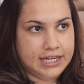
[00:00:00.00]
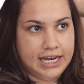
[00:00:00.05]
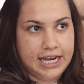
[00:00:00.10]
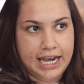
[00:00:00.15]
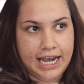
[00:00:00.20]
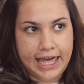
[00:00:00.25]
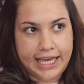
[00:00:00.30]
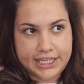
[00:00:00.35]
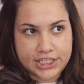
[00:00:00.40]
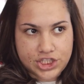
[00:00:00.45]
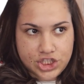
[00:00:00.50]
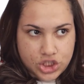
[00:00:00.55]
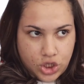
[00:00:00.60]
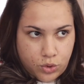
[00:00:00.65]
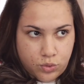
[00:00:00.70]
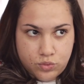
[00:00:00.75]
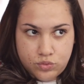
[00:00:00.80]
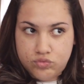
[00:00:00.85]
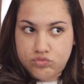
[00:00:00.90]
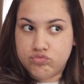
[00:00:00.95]
Like
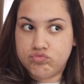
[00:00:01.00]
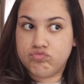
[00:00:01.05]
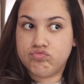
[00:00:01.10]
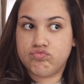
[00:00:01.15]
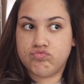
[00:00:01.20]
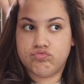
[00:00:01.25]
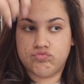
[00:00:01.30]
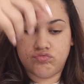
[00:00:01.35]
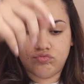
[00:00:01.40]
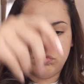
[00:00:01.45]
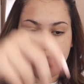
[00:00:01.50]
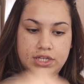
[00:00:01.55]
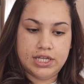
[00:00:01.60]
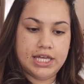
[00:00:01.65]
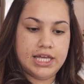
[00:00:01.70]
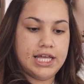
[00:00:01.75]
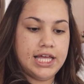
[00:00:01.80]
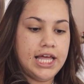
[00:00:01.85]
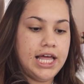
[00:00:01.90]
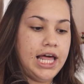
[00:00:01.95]
so.
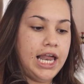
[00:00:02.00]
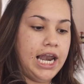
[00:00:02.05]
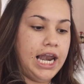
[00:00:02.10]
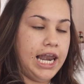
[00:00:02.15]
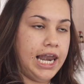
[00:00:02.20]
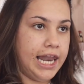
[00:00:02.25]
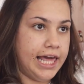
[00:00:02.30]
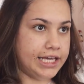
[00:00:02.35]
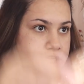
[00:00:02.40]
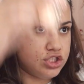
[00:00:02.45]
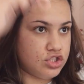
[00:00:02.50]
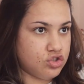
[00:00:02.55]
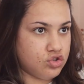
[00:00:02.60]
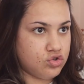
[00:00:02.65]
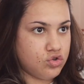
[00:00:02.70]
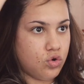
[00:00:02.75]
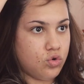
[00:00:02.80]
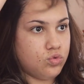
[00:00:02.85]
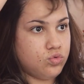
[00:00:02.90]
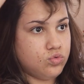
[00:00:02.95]
Like
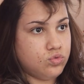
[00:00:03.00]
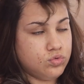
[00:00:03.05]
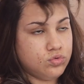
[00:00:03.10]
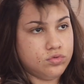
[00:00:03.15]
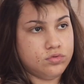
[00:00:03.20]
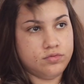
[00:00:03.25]
so.